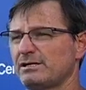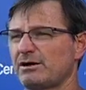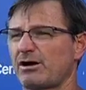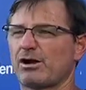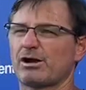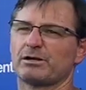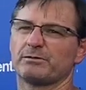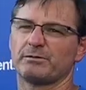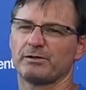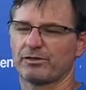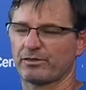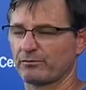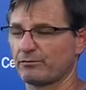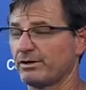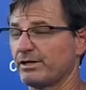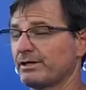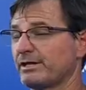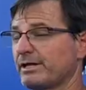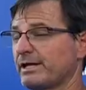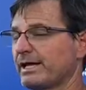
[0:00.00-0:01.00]
arguably
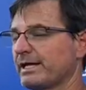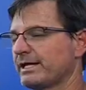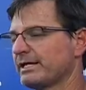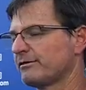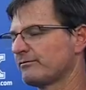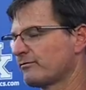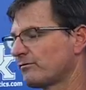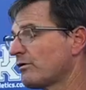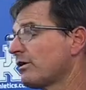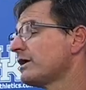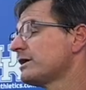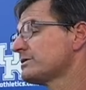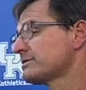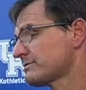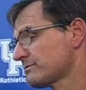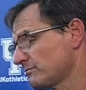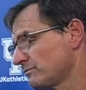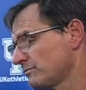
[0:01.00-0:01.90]
three of the negative runs